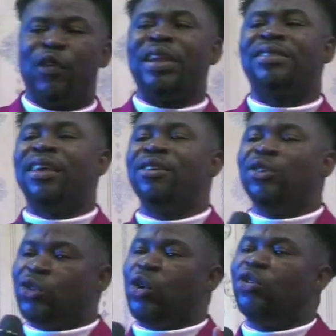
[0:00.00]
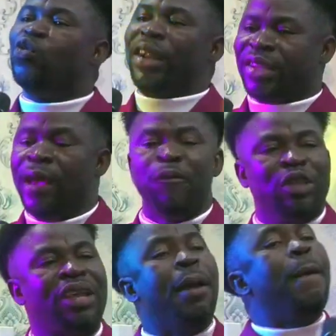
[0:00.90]
said, Son, wait. He
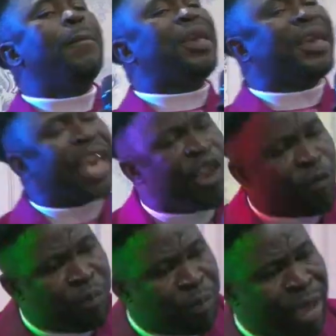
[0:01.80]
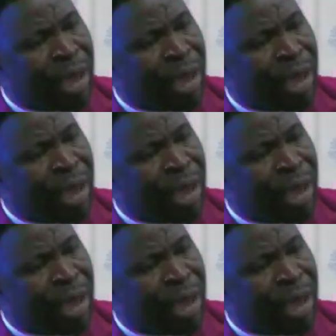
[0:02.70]
said, Give me